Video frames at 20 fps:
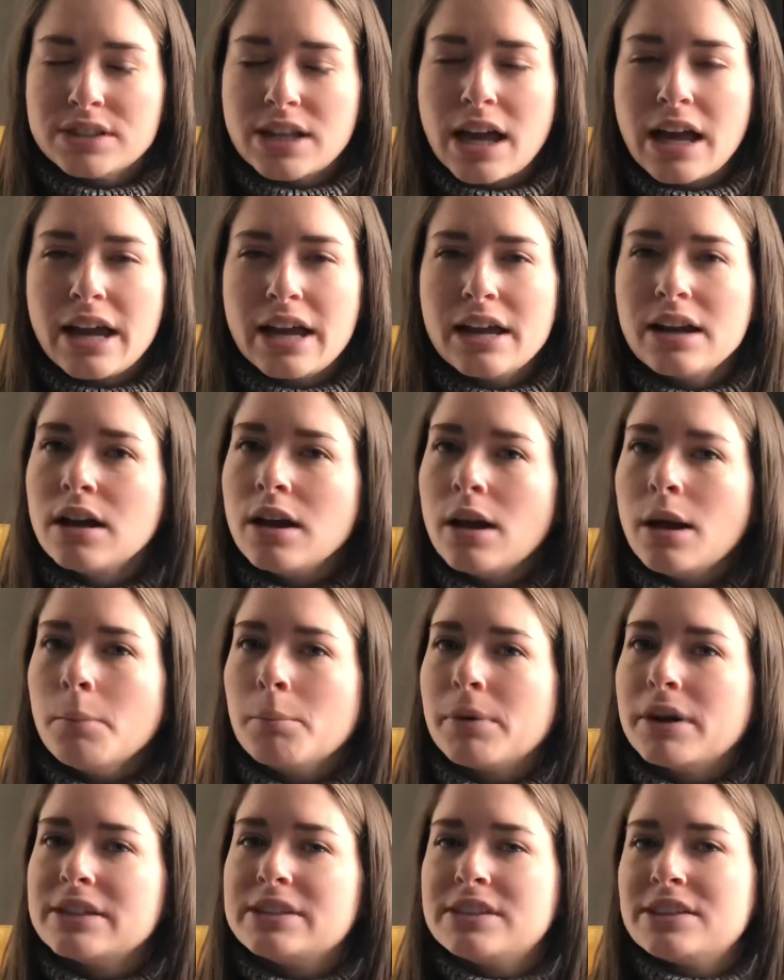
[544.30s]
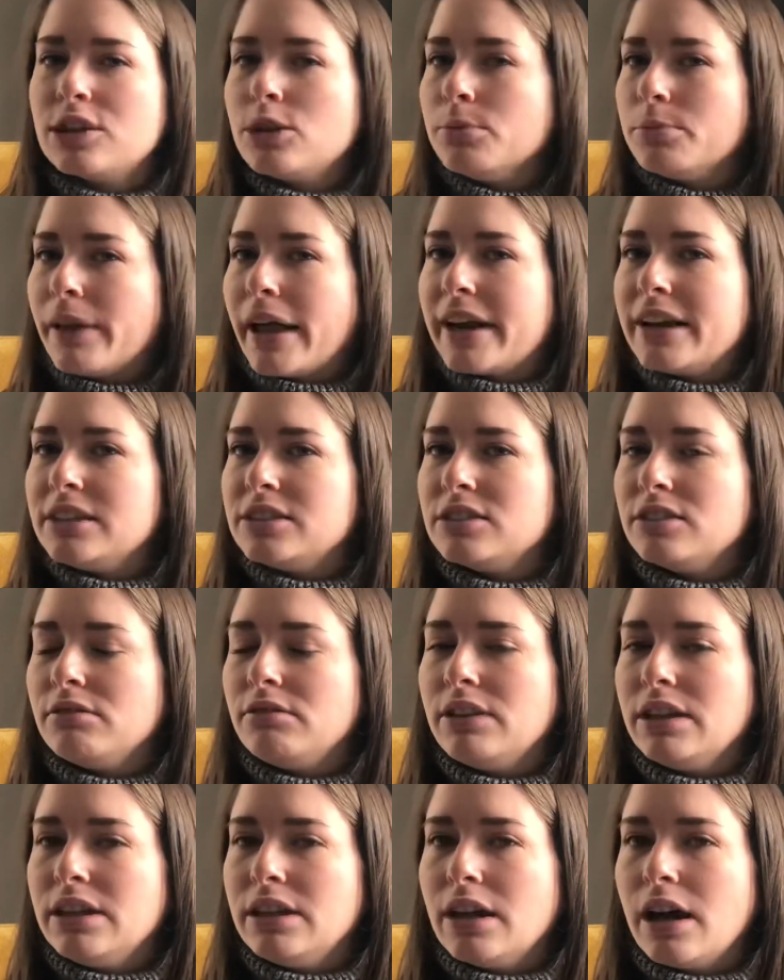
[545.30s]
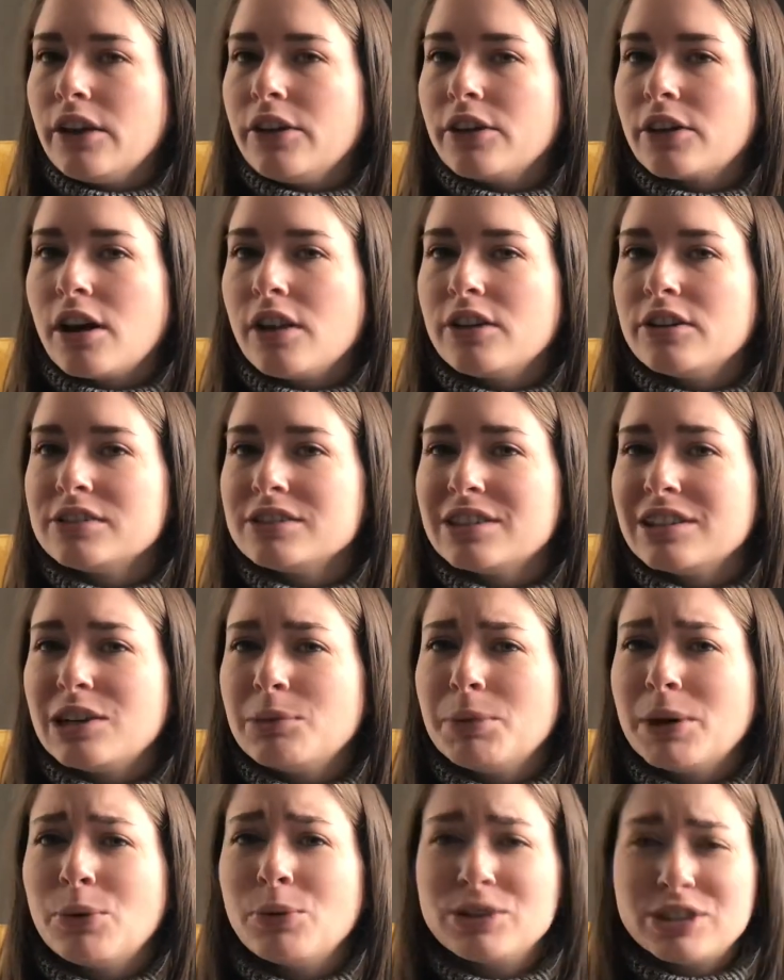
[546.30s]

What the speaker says: side, but it still bled into the other colors a little bit,